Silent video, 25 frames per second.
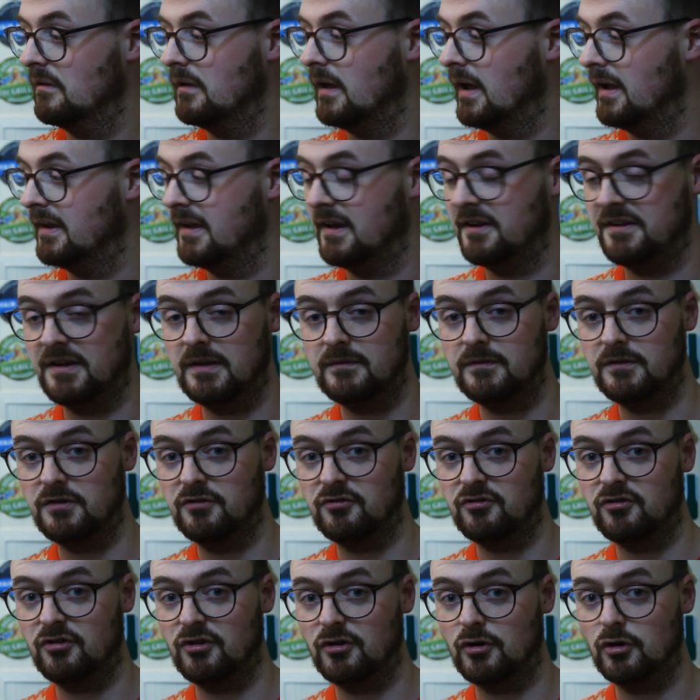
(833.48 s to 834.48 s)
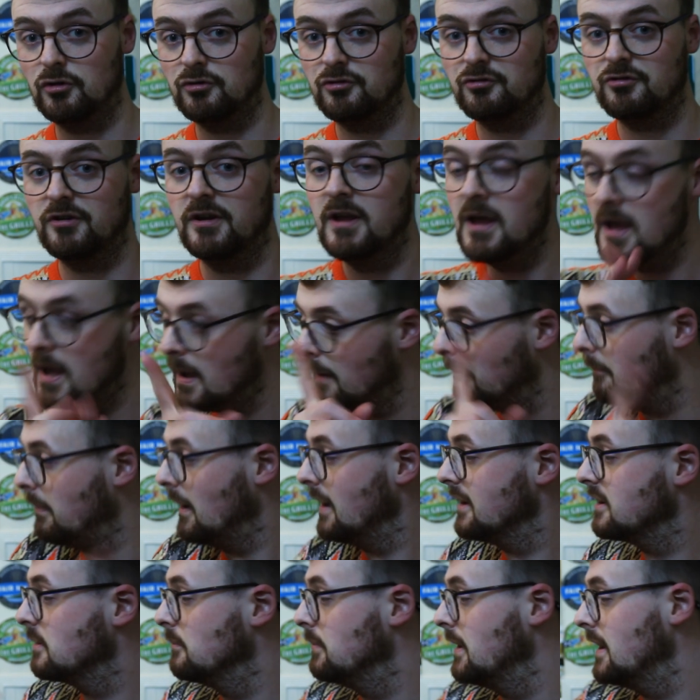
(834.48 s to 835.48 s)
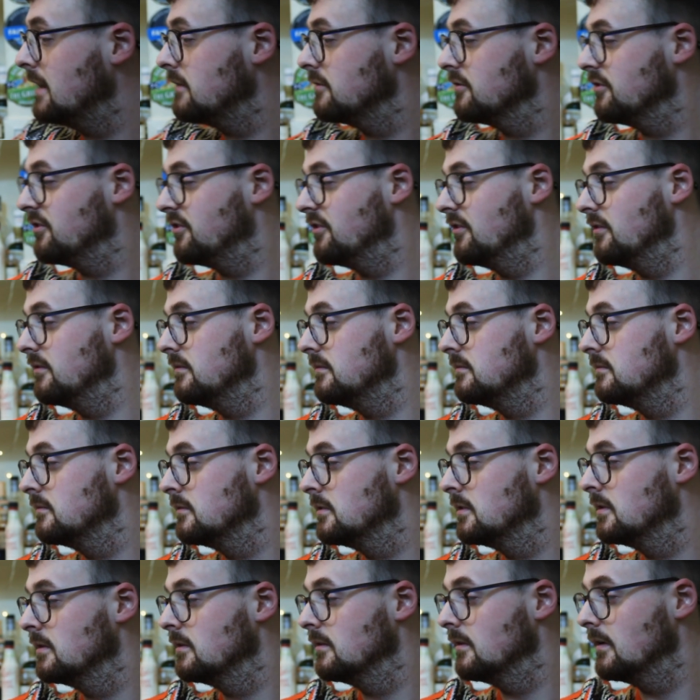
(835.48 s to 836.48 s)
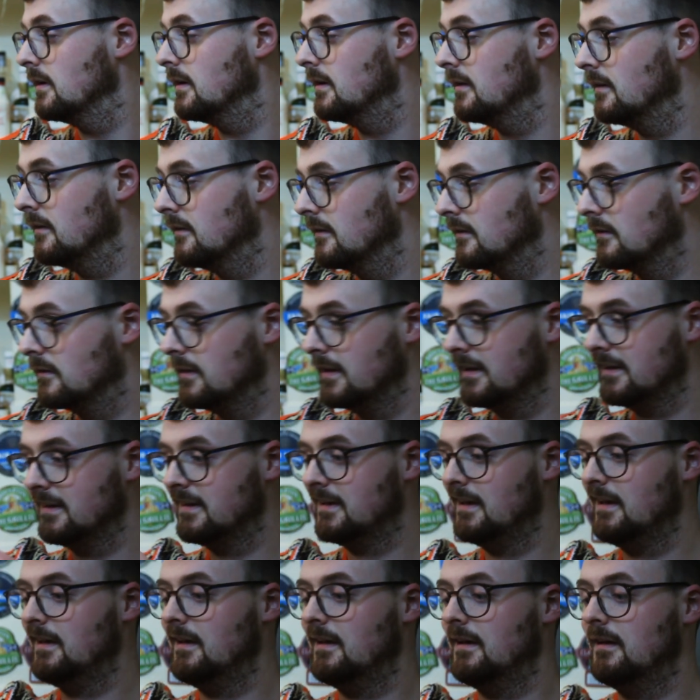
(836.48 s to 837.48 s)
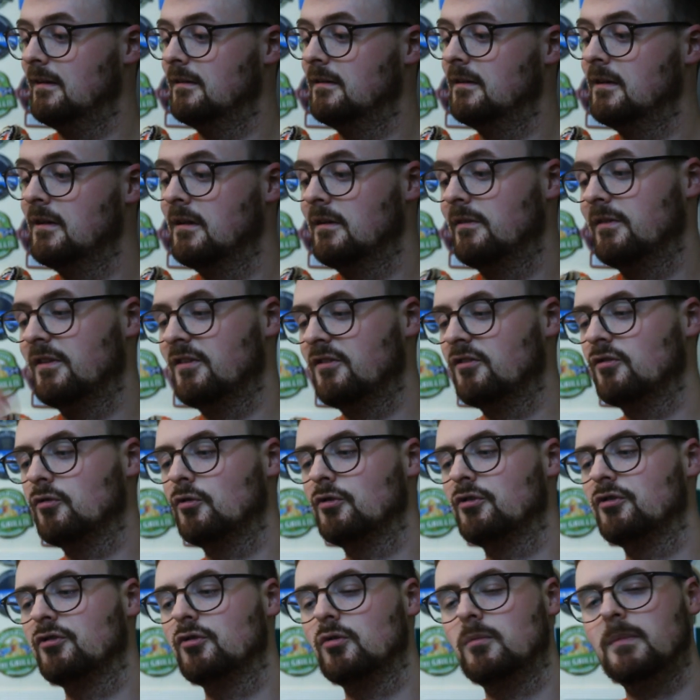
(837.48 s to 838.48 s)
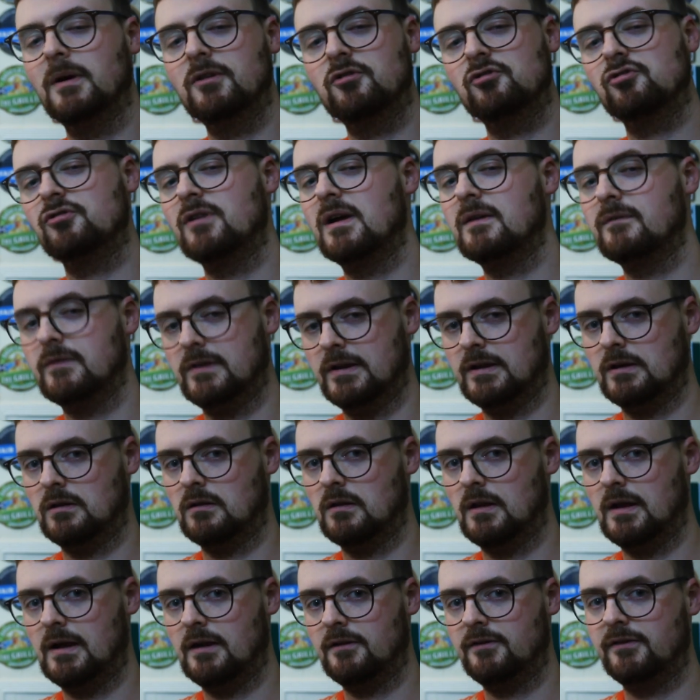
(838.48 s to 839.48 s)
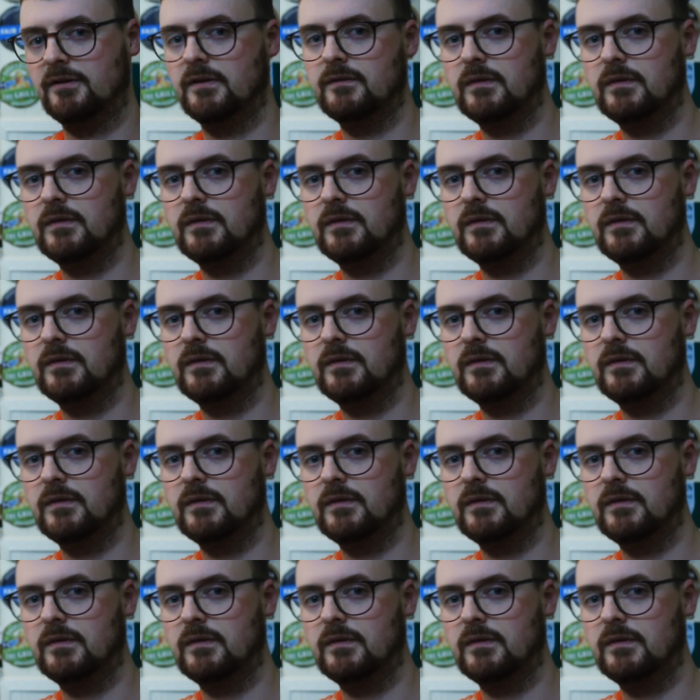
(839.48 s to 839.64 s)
I had evidence to the contrary. By comparison, Glencairn, this is also sort of my travelling glass.